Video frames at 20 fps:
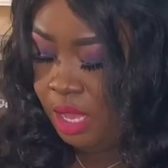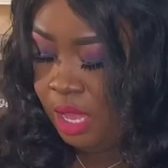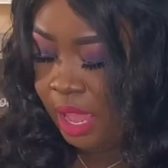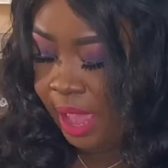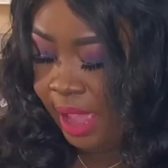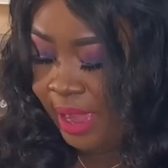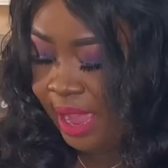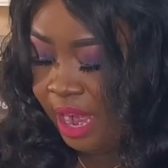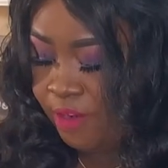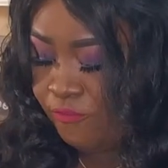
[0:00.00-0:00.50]
I
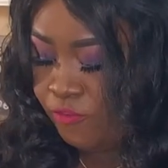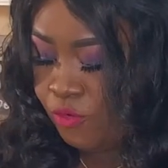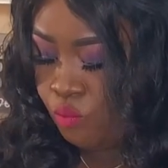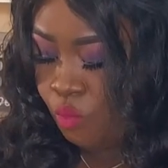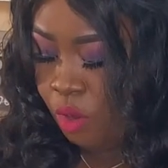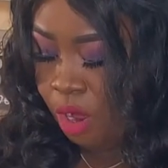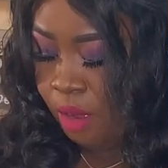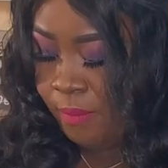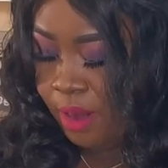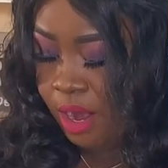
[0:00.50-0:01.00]
got it from
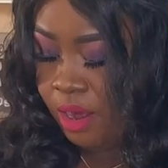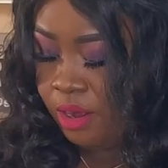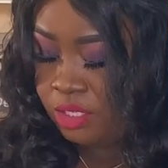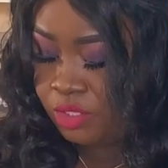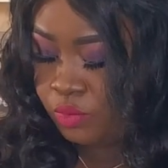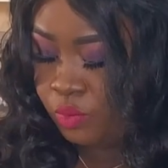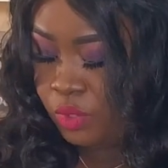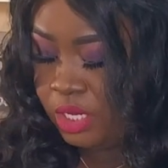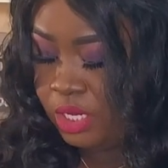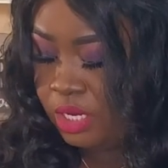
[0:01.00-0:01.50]
Walmart. It's
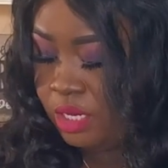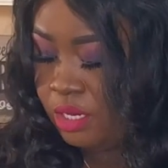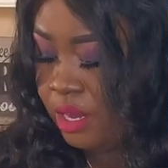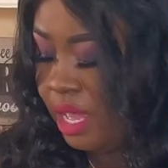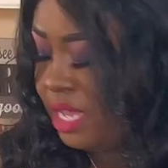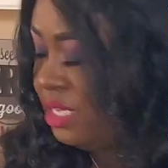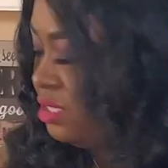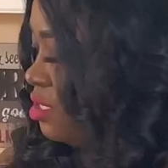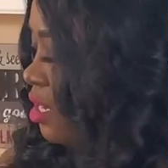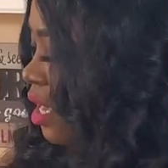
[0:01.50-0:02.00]
really
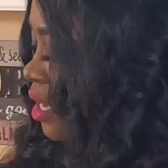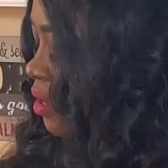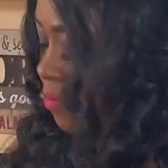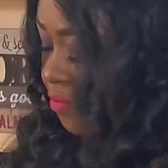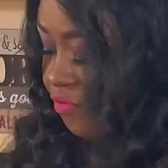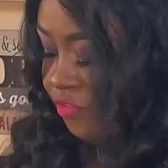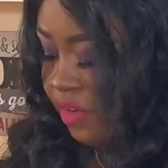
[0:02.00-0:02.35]
nice knife.